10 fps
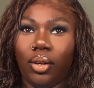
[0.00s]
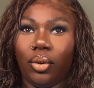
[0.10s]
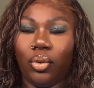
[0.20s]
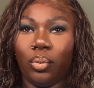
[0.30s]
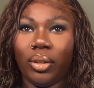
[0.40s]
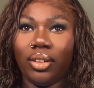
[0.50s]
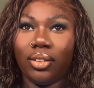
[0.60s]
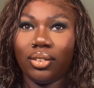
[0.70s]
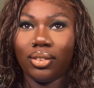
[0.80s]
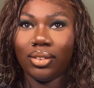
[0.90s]
Oh my
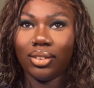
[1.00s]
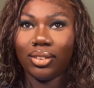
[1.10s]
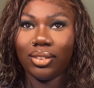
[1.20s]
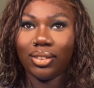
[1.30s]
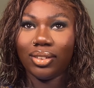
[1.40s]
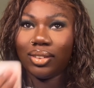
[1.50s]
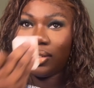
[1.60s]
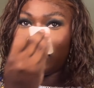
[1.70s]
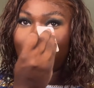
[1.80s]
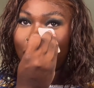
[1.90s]
gosh,
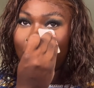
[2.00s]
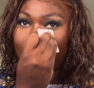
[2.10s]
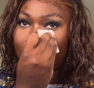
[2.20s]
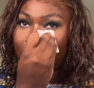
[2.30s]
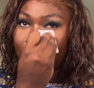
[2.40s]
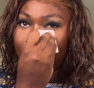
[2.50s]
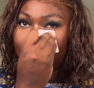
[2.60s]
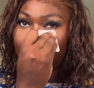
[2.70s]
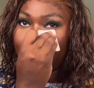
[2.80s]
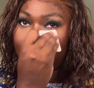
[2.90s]
look what that
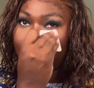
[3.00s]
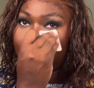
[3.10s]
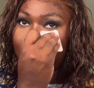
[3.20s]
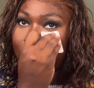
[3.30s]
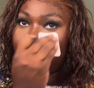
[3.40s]
did.